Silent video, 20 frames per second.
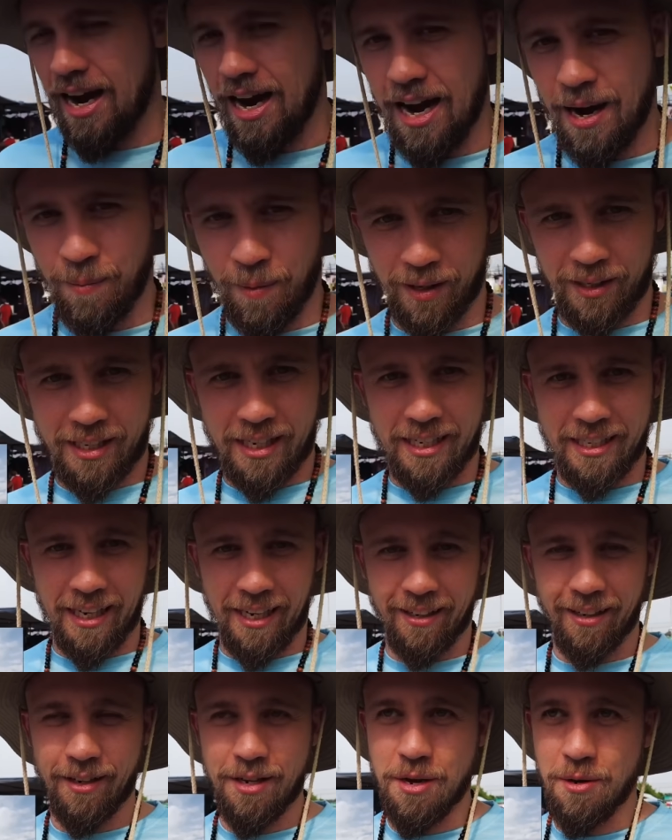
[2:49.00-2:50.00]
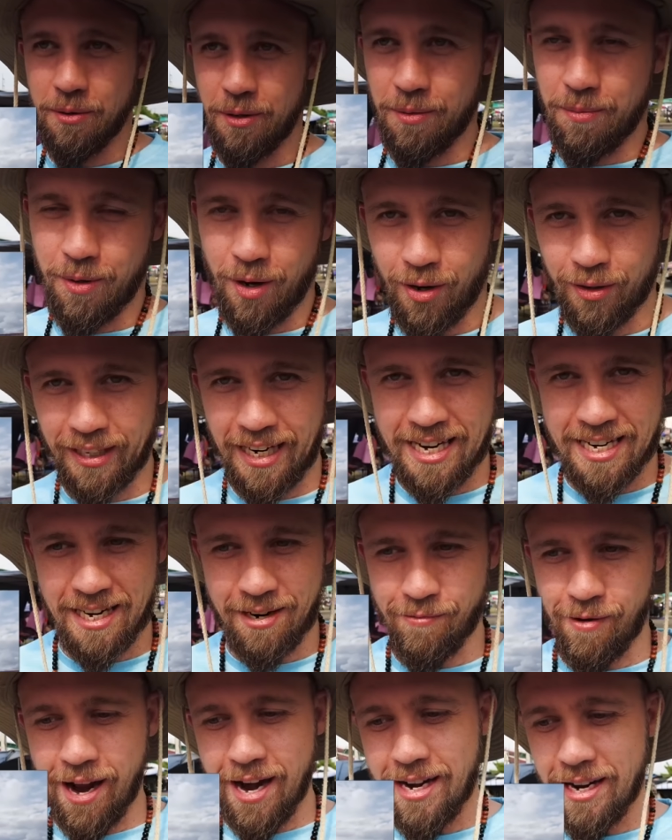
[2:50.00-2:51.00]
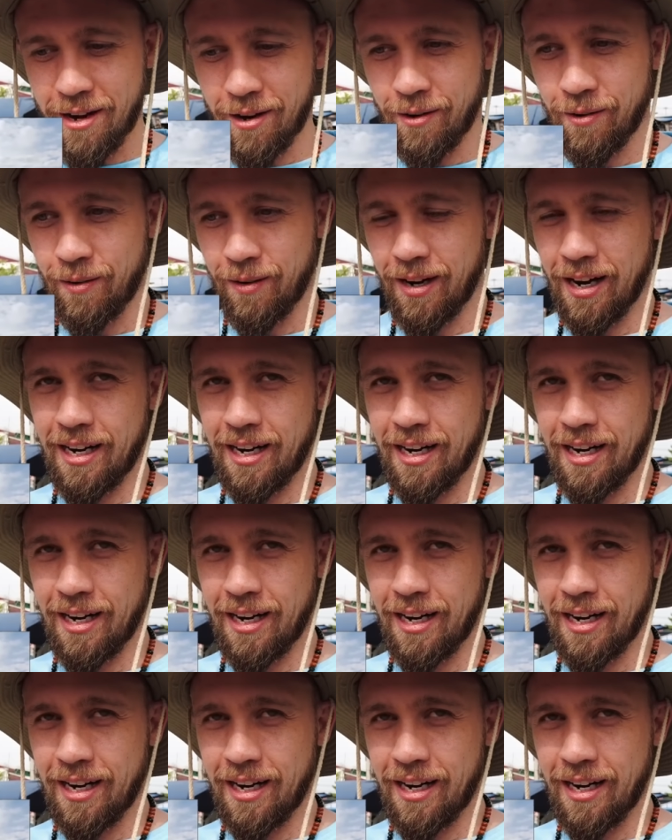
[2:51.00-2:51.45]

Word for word: I watched this channel on YouTube called Indie Radio,